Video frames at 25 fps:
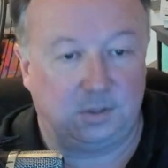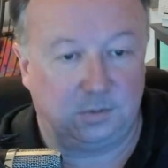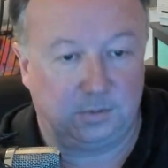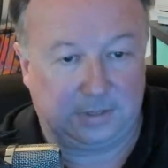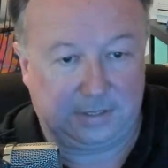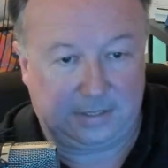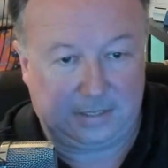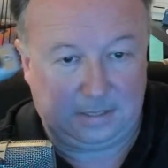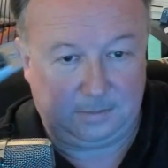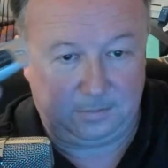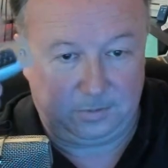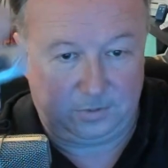
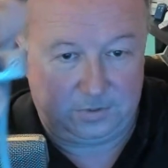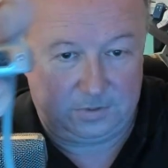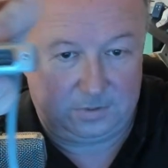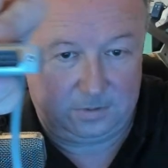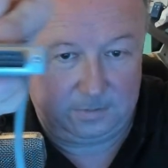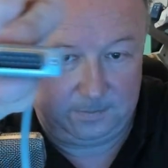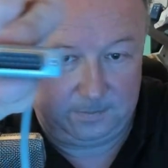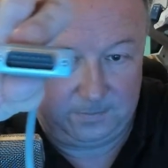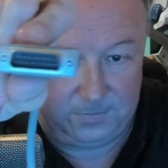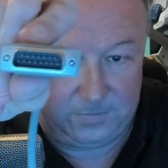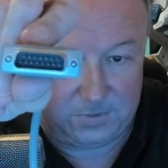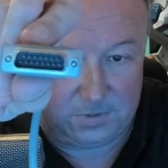AUI
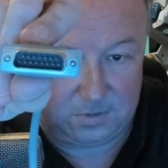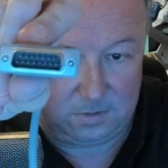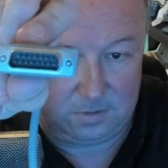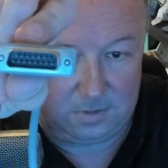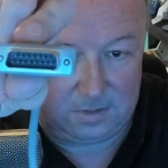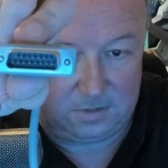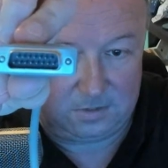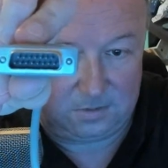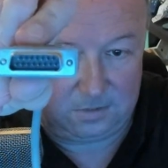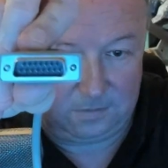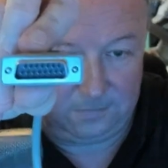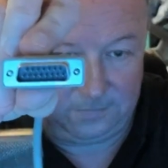cables.
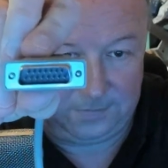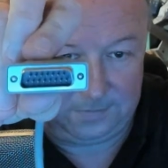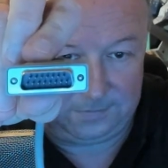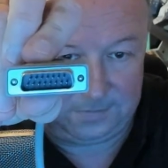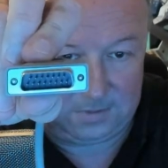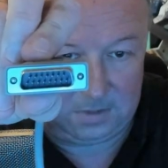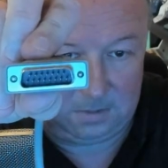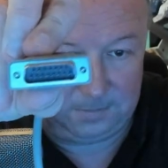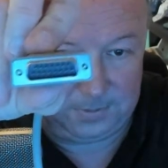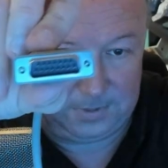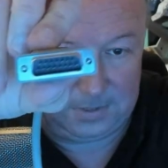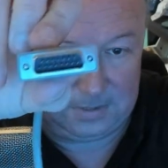So
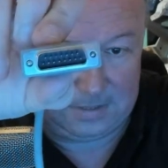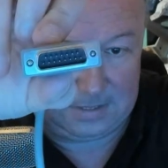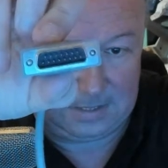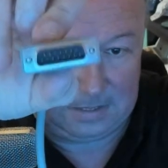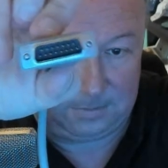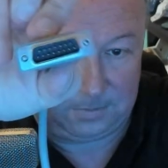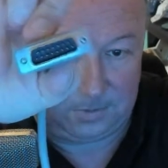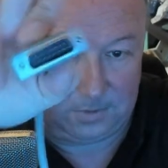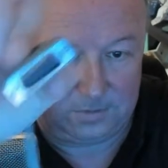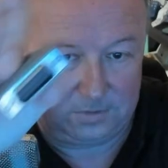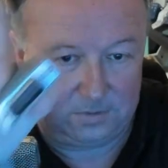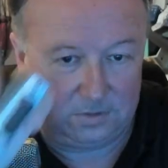these are the
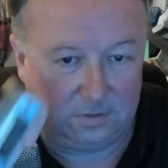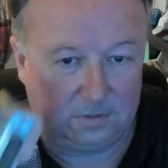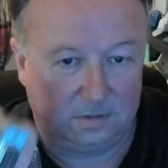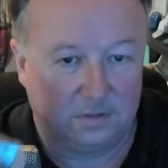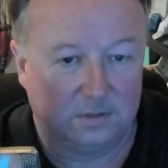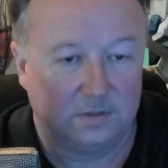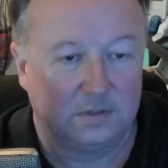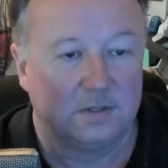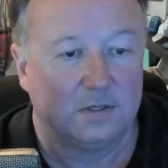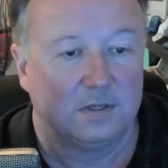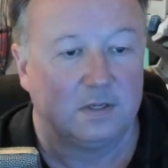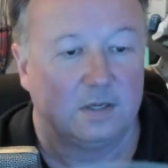15-pin
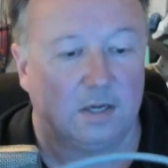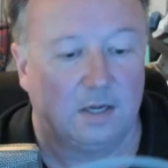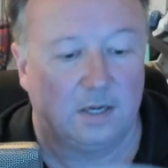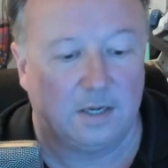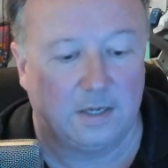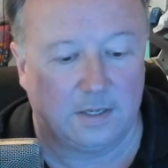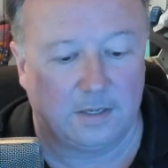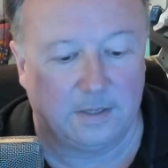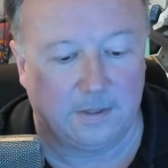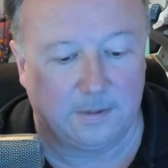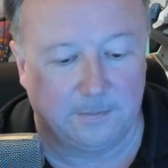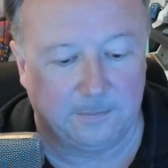cables.
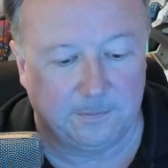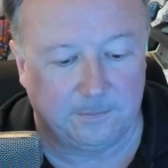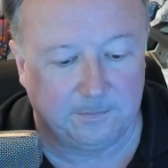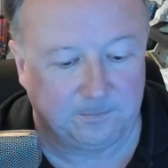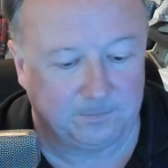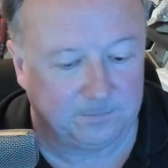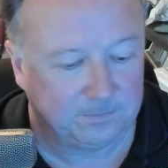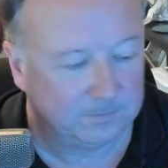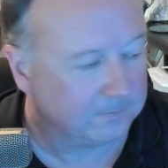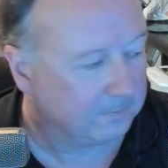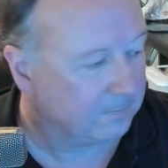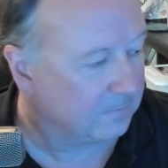
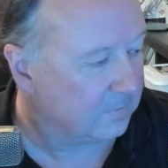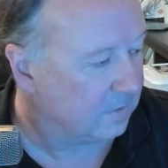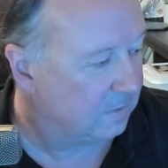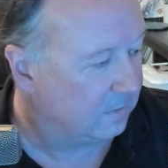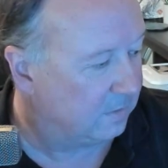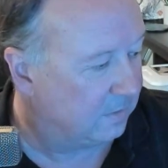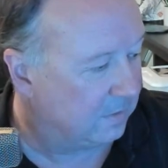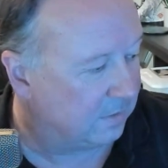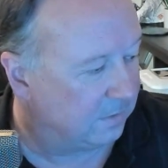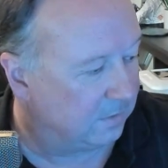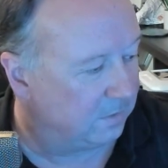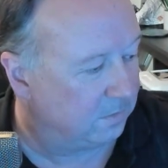Now
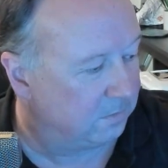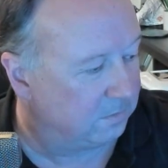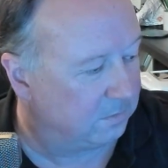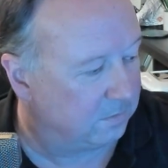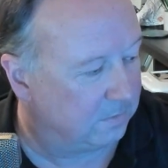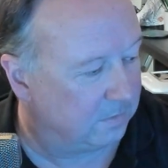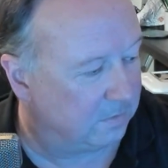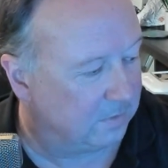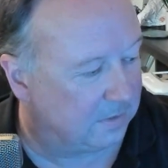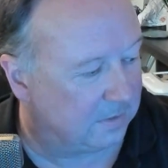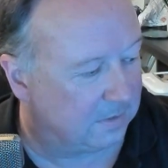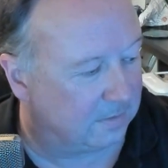
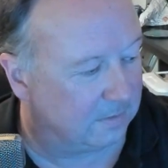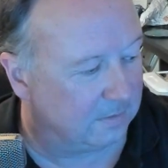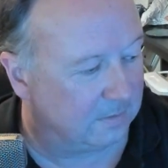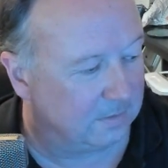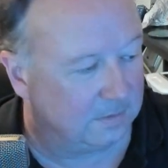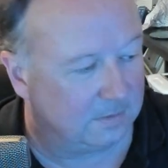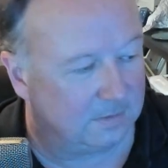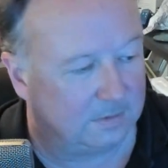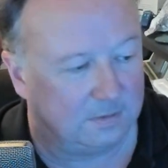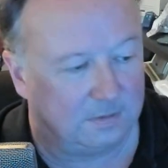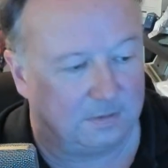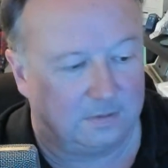note
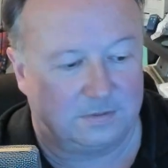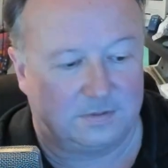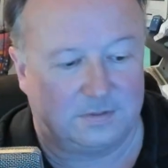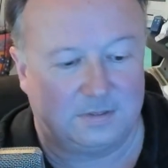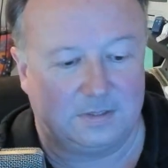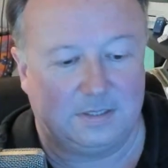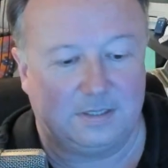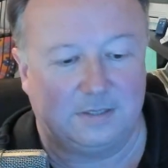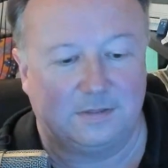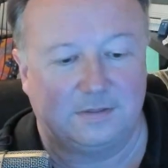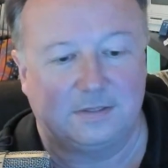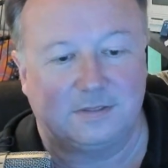that
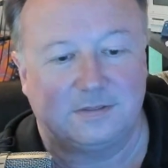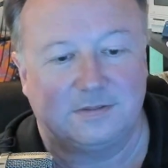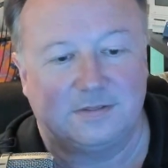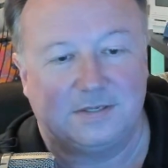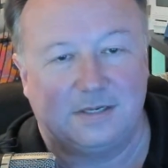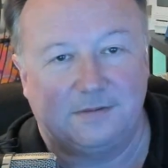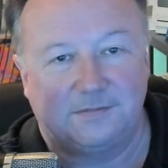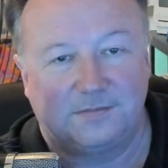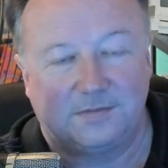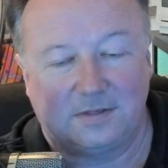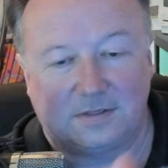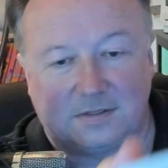you
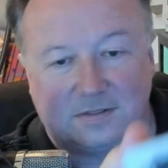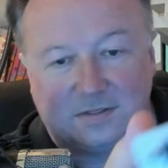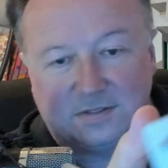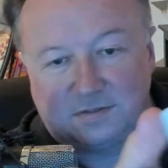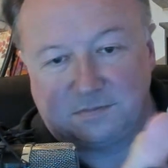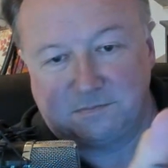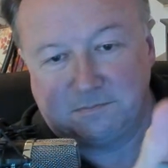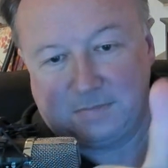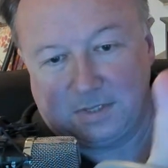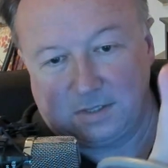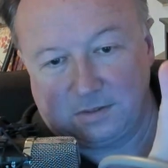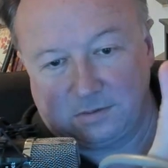see how these
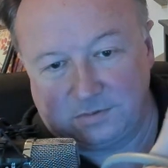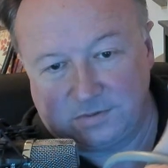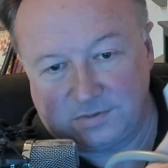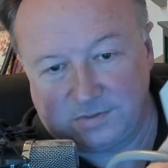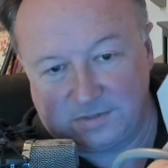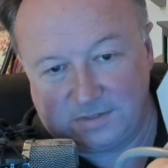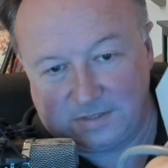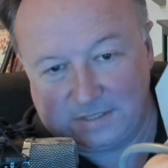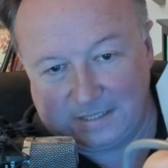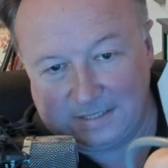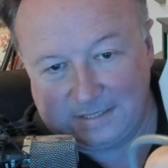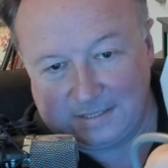have like
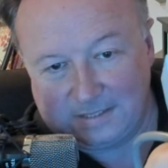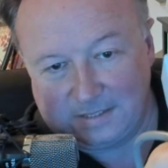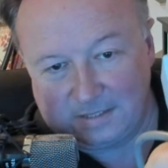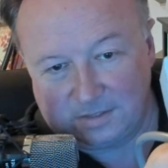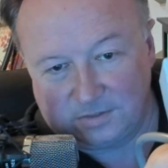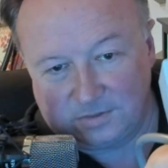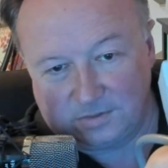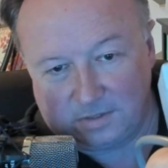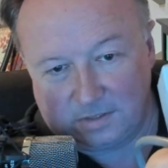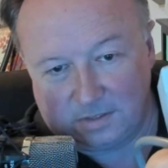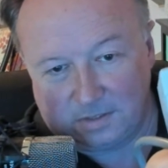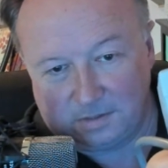these metal
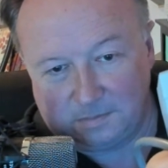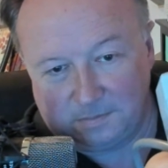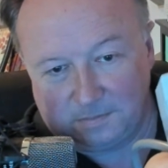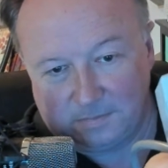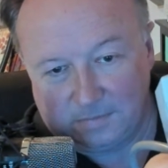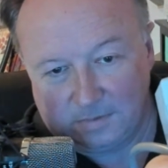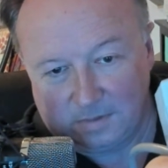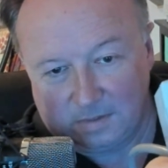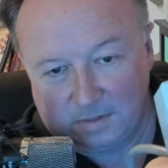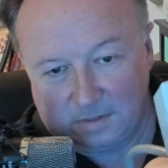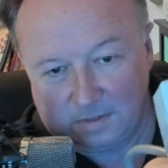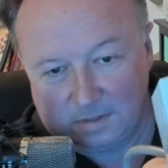stud
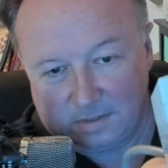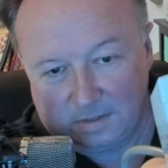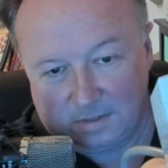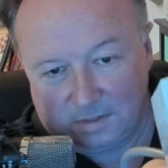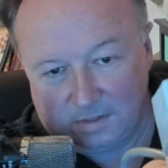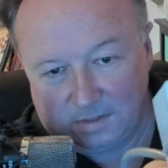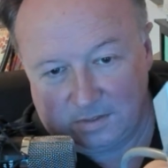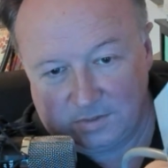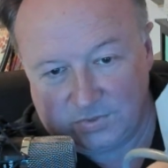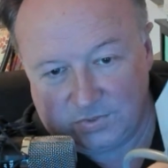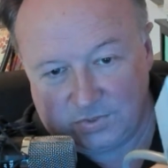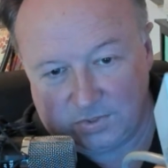things on them?
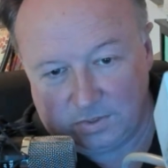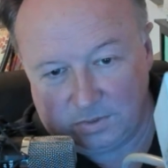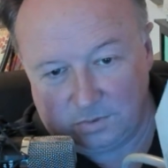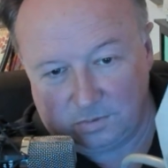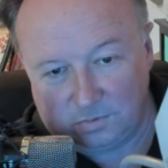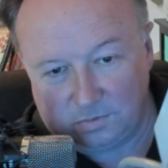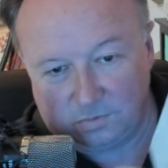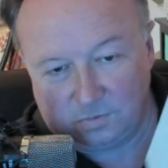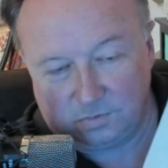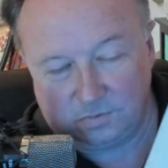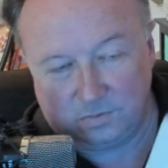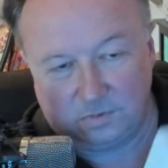
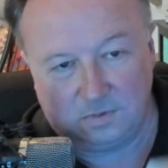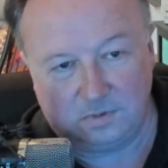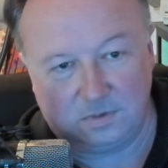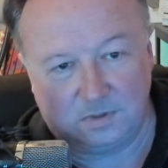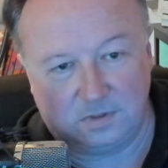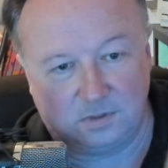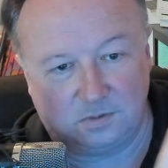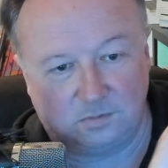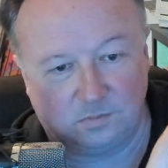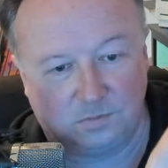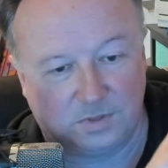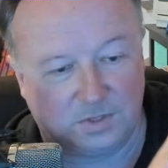
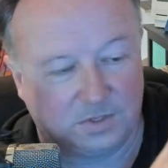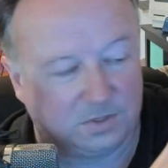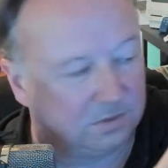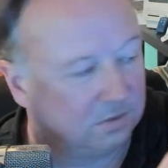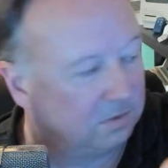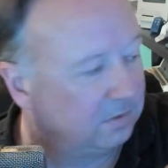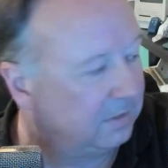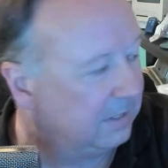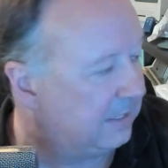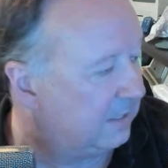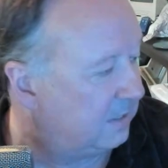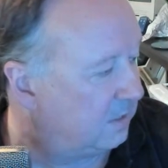So
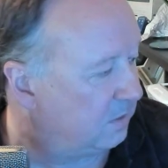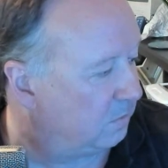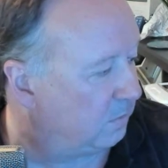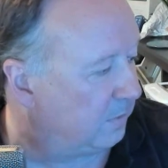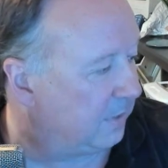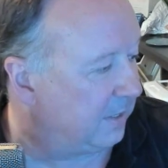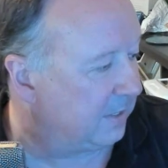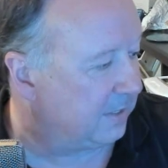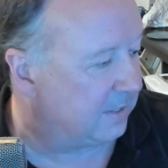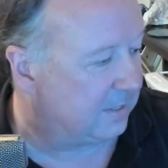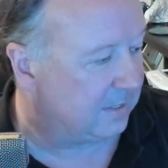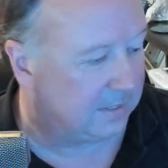the
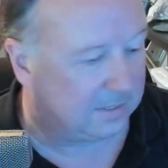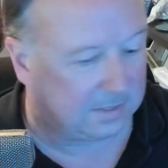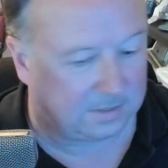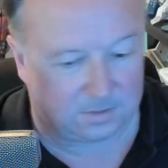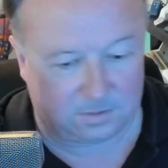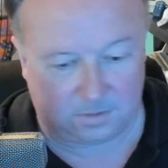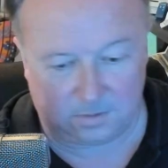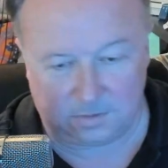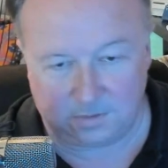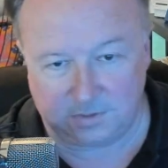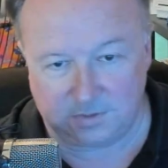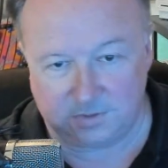original
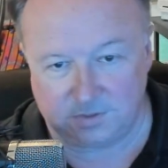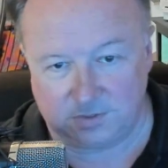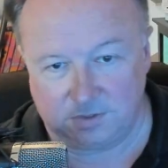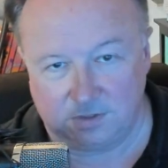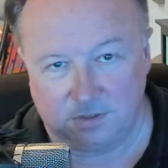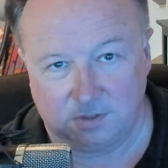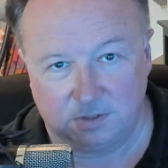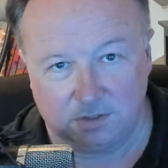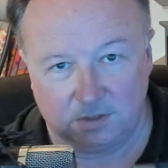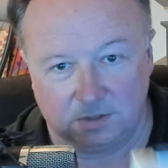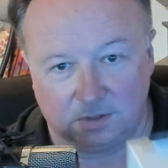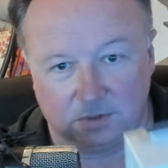AUI
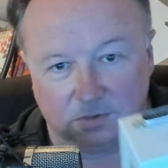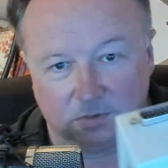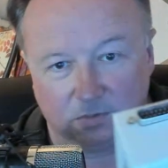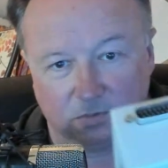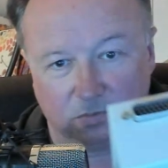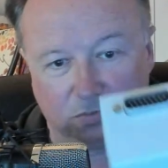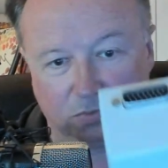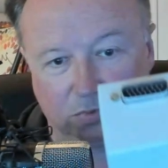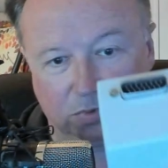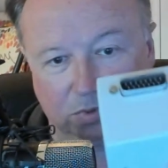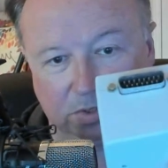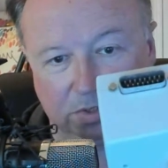connectors